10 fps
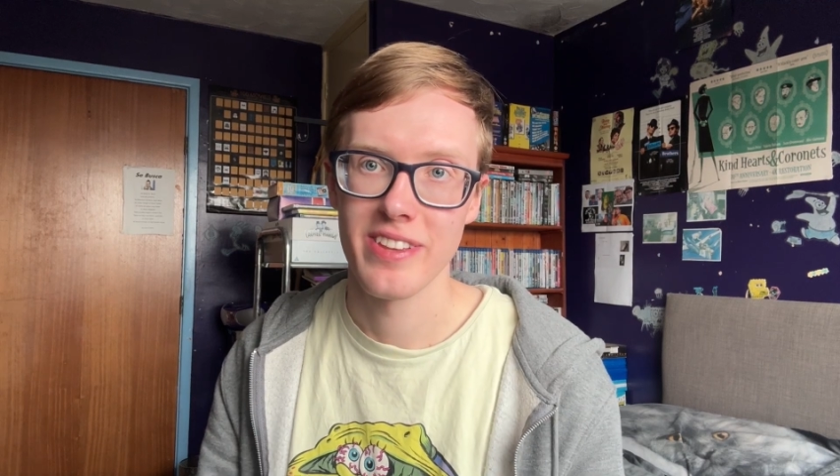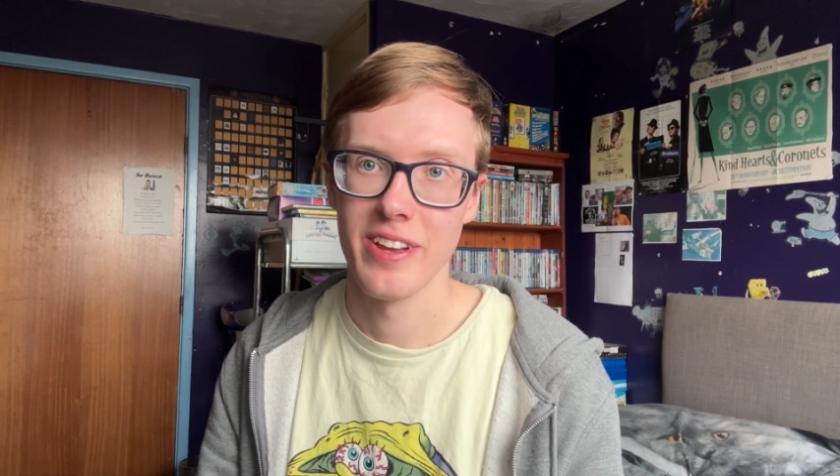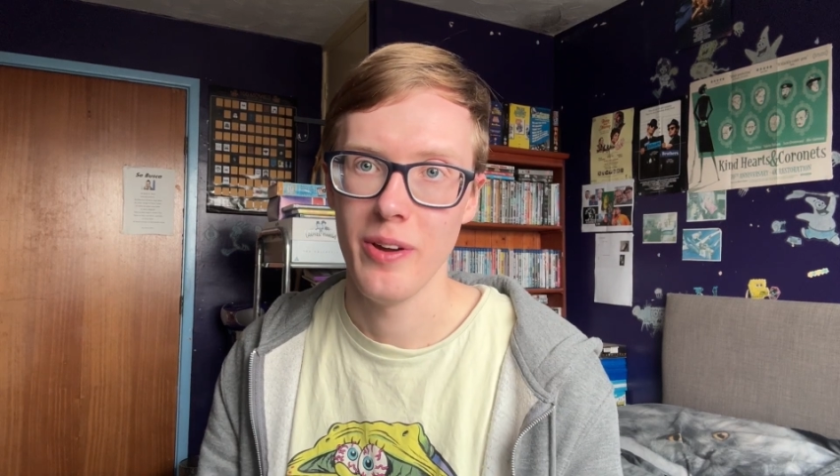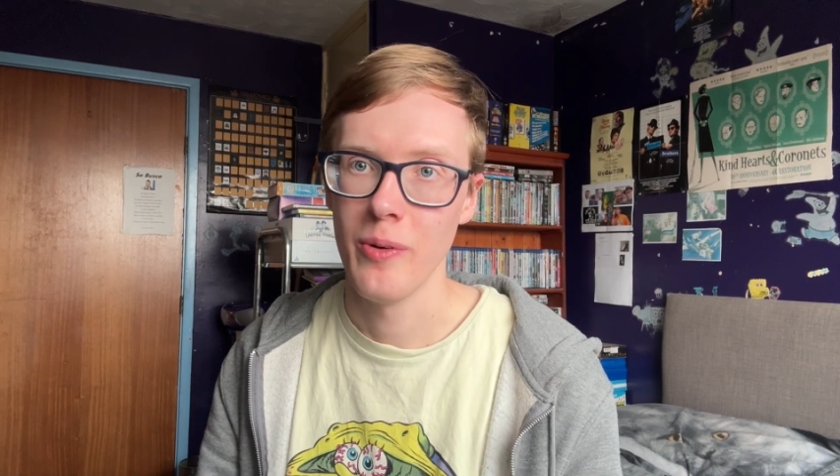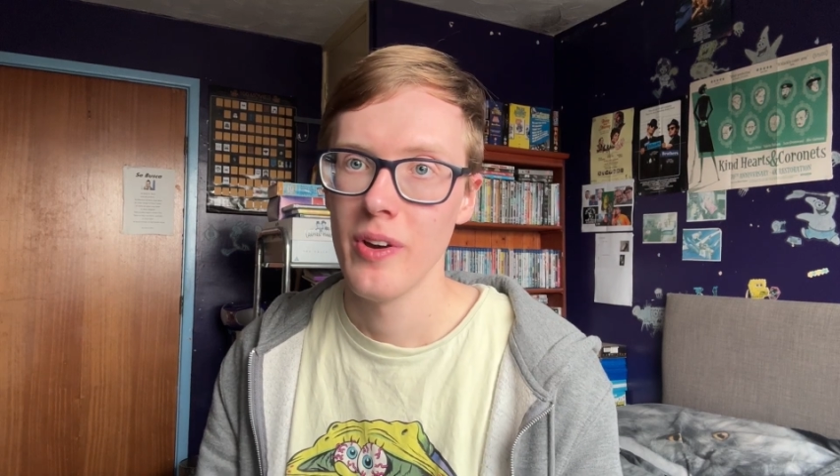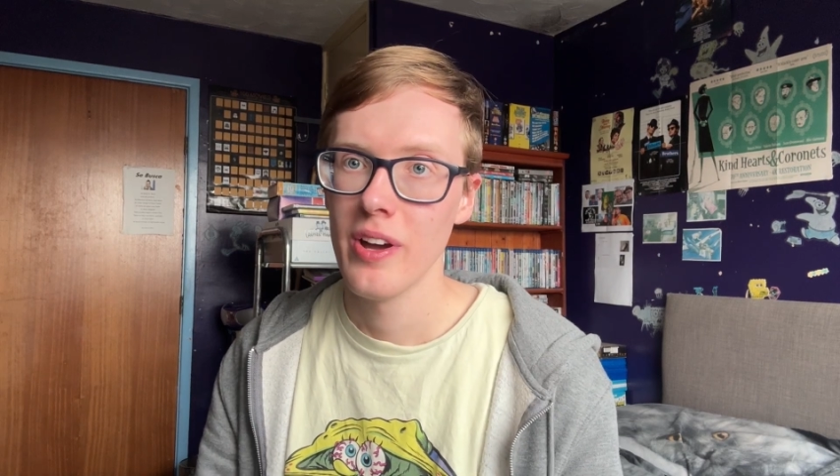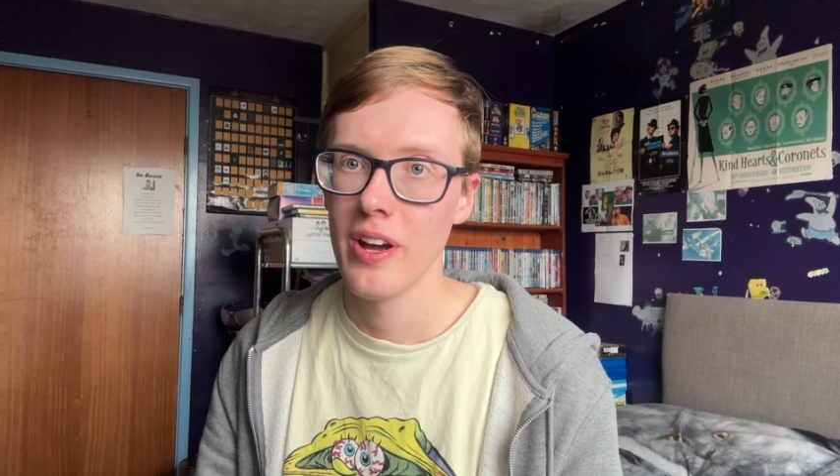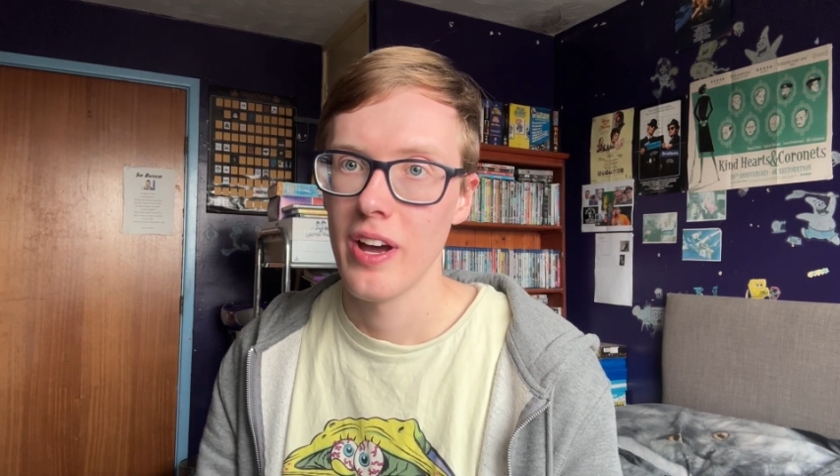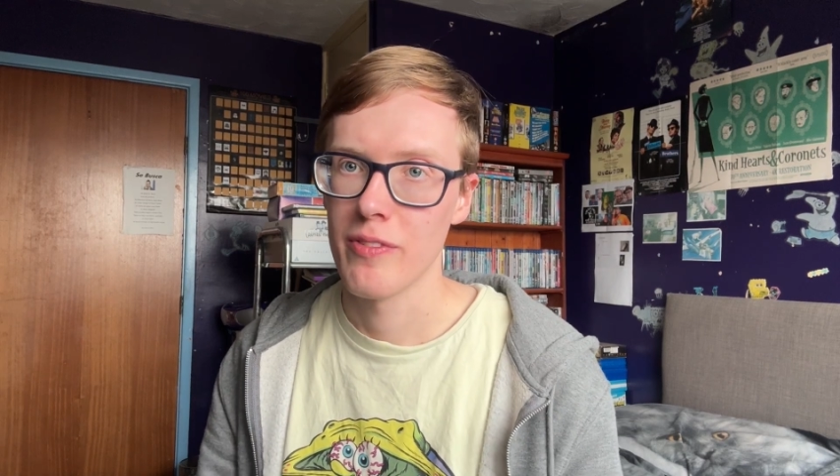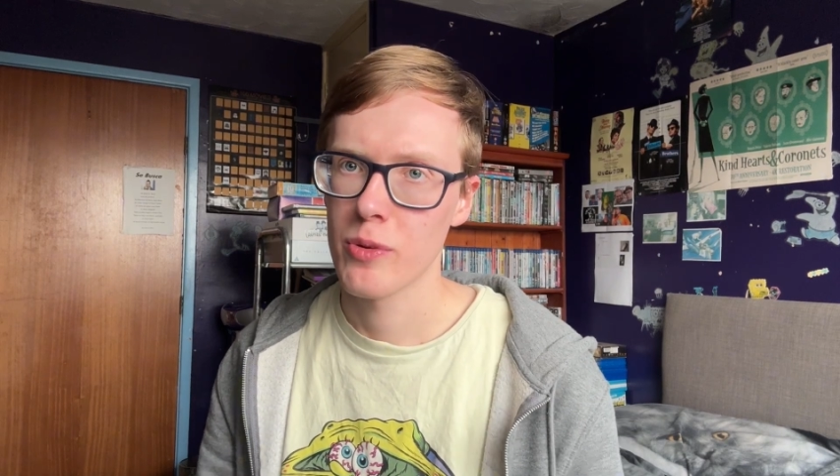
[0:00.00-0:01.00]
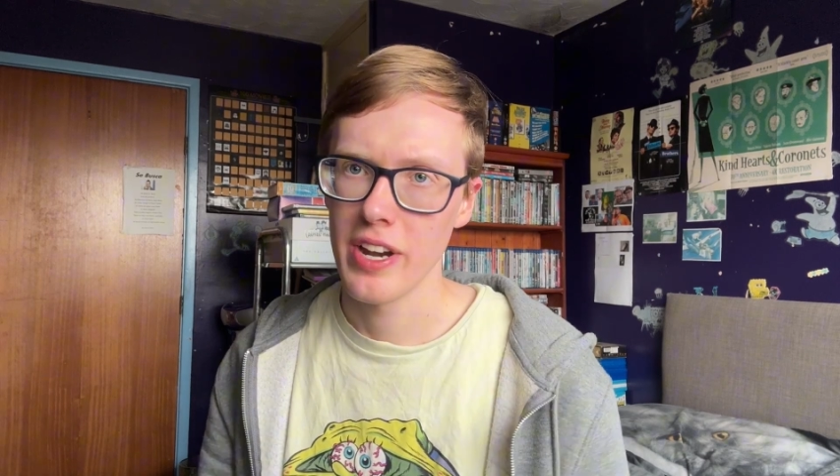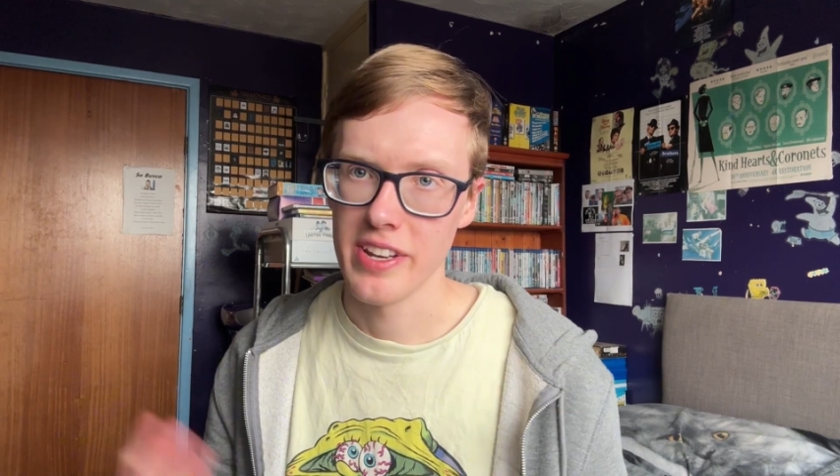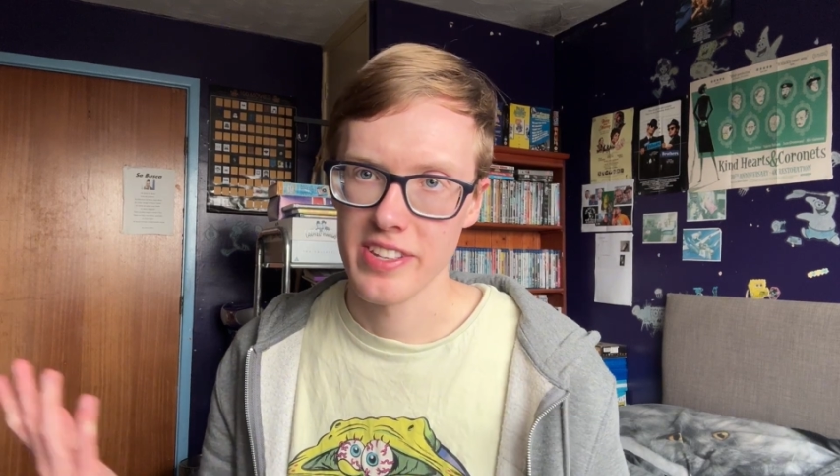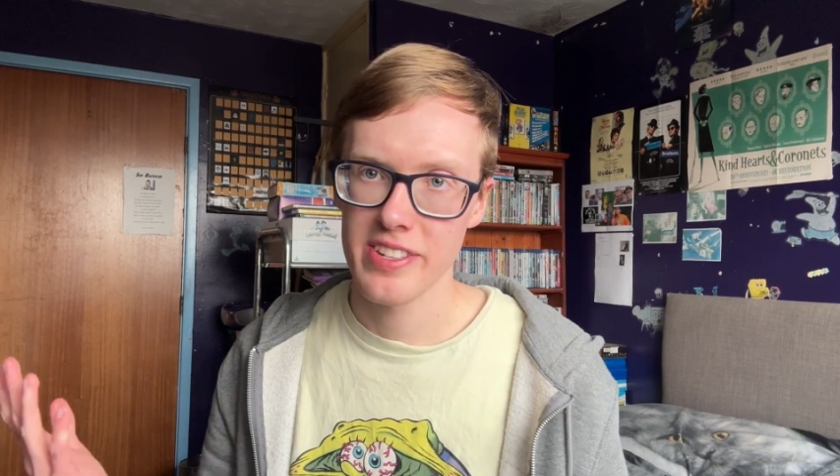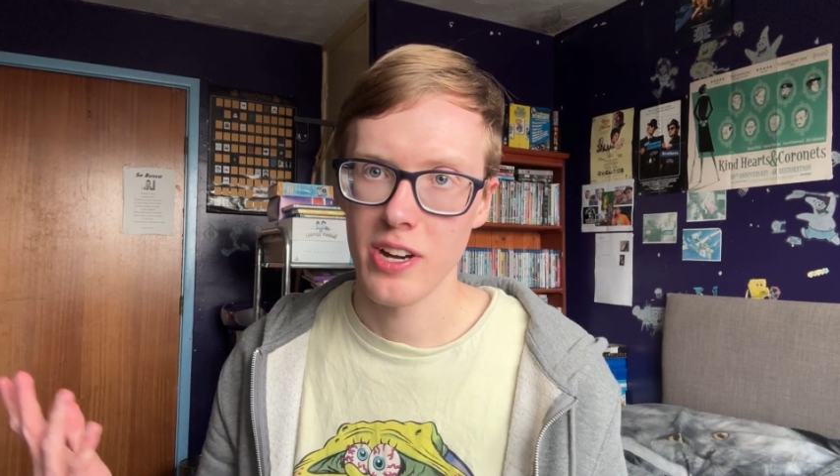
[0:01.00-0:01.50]
I have great
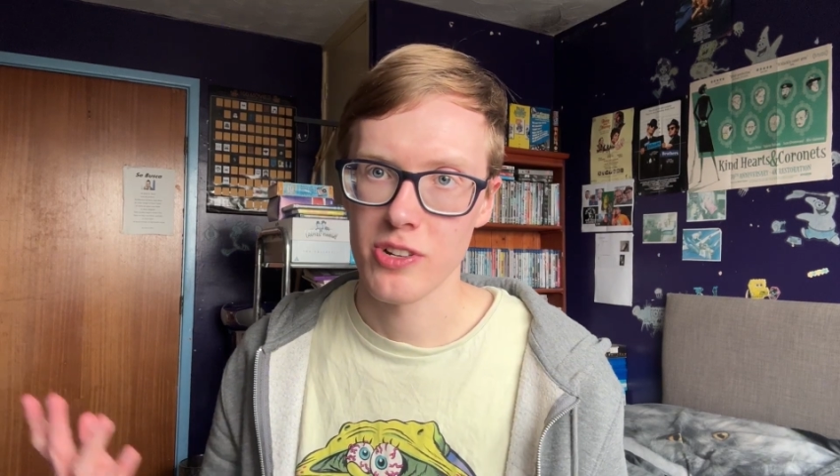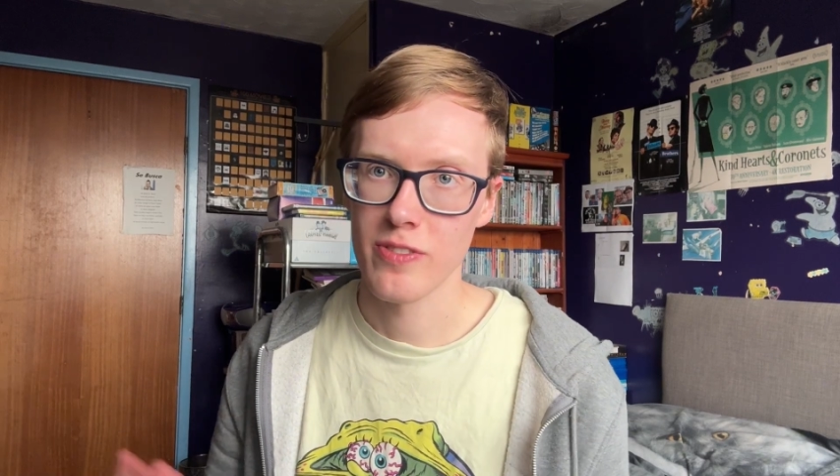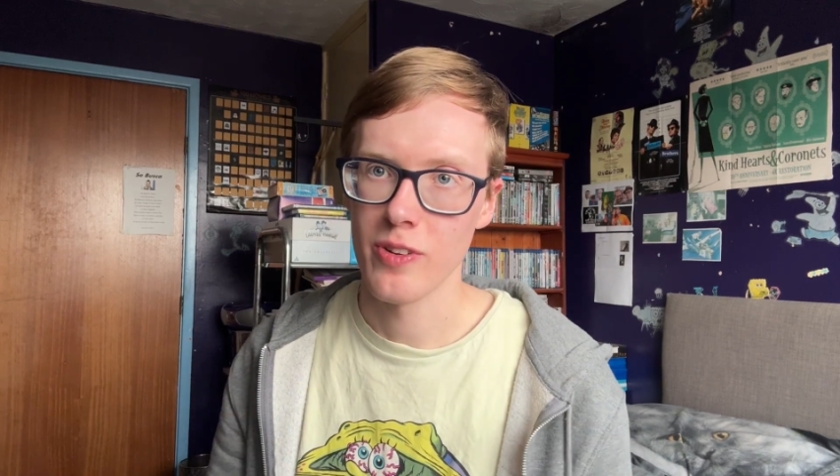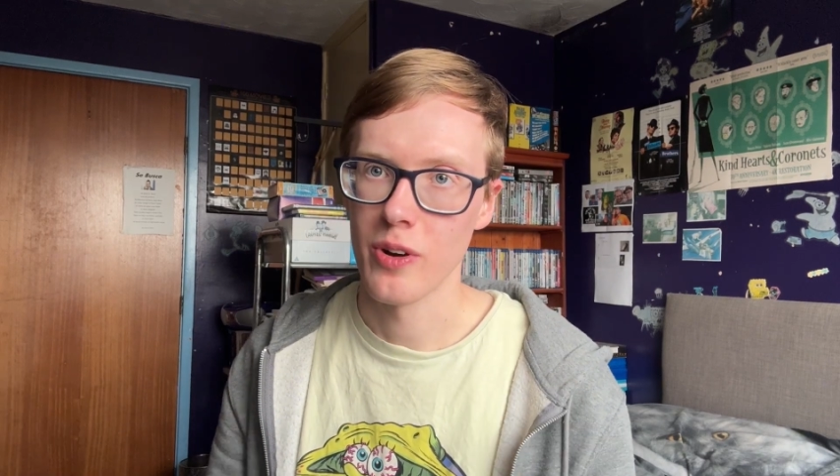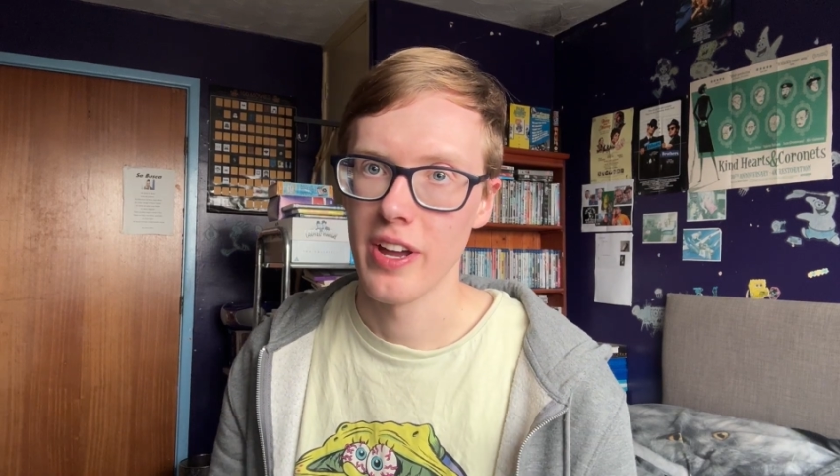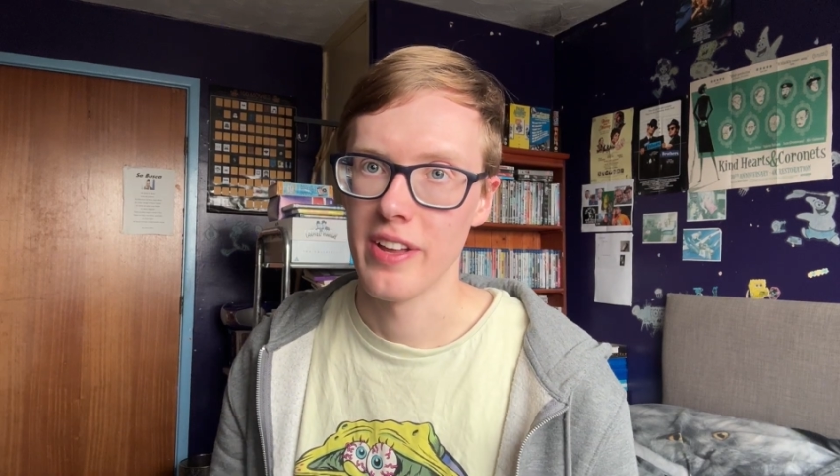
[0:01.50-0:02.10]
nostalgia for it,